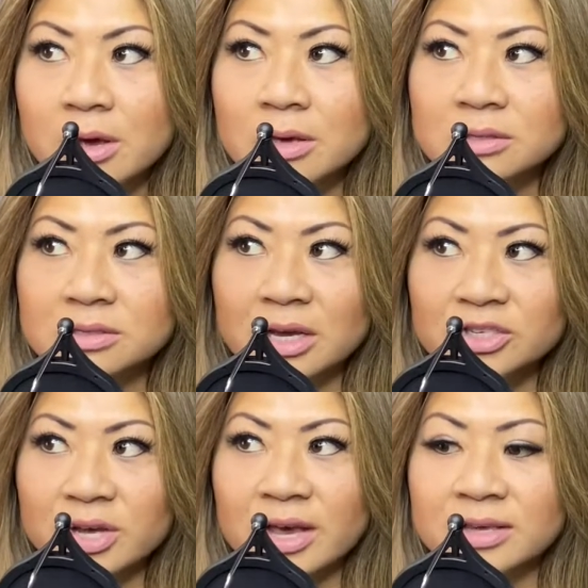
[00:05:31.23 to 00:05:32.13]
Such
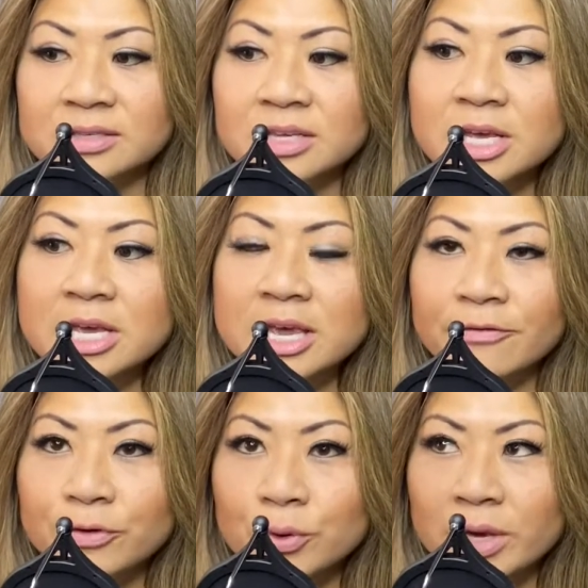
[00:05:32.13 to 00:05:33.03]
as if
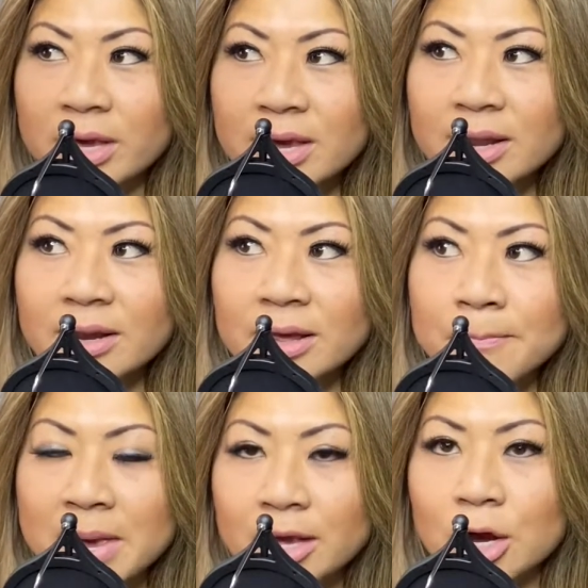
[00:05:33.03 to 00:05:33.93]
you can't
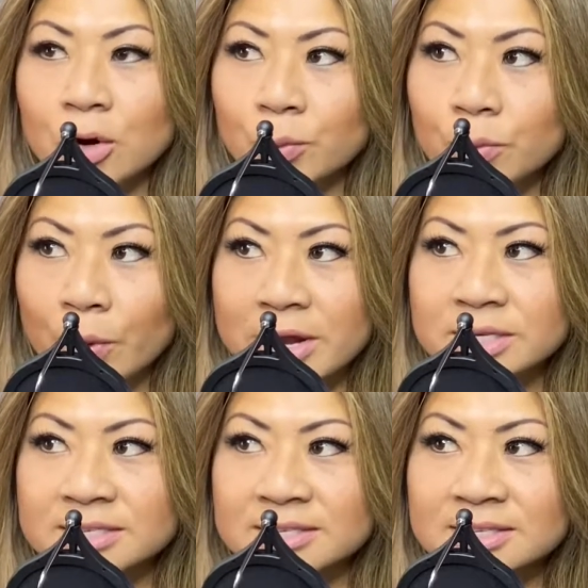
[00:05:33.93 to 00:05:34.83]
make right
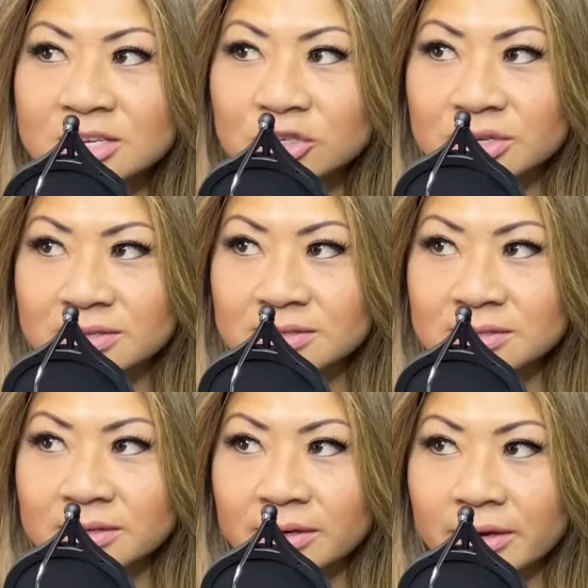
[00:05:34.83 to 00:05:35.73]
decisions
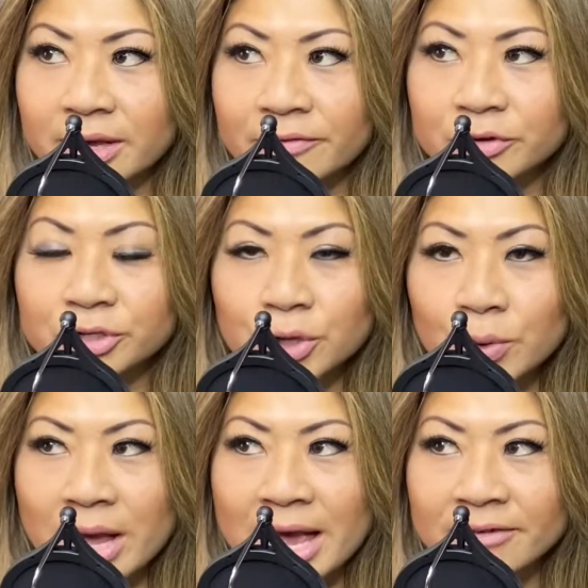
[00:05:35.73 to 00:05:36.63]
if you don't
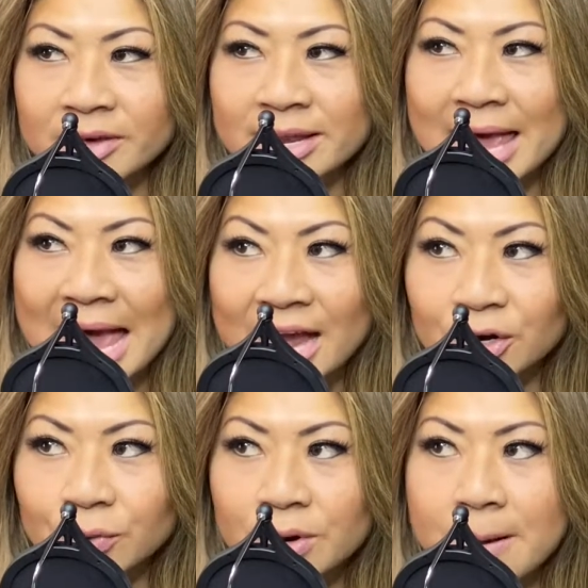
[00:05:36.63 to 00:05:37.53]
have an
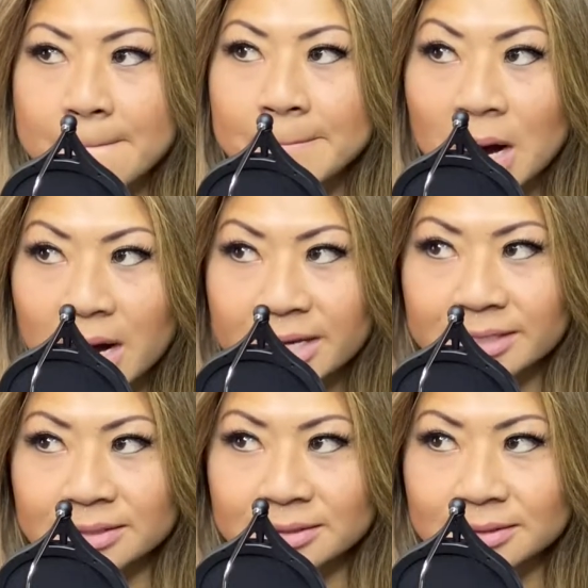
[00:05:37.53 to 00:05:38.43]
accurate mind.
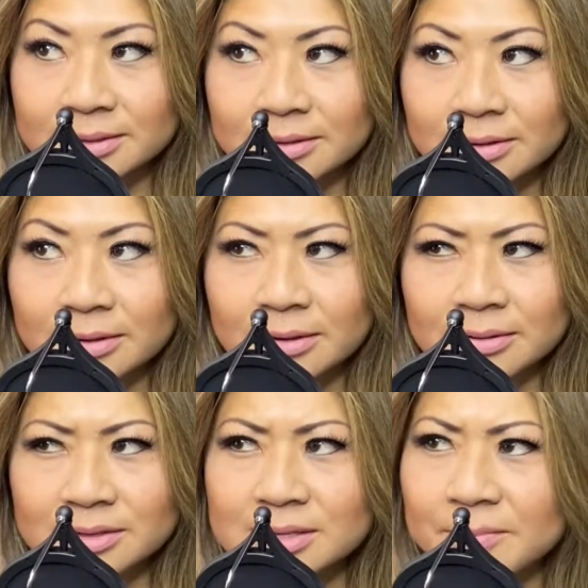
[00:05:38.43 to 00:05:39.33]

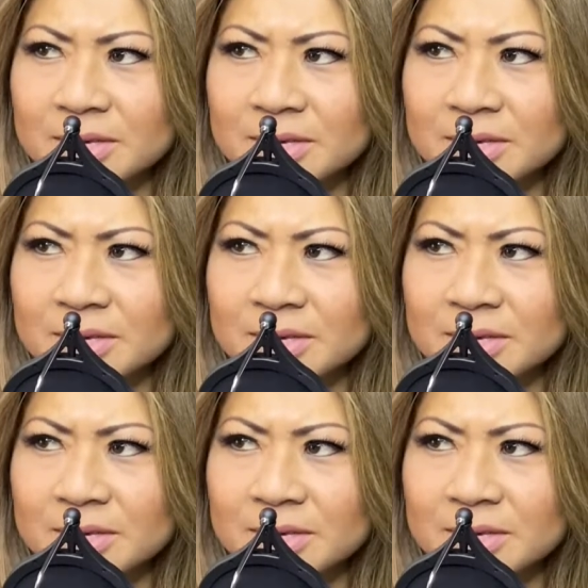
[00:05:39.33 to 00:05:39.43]
Does that make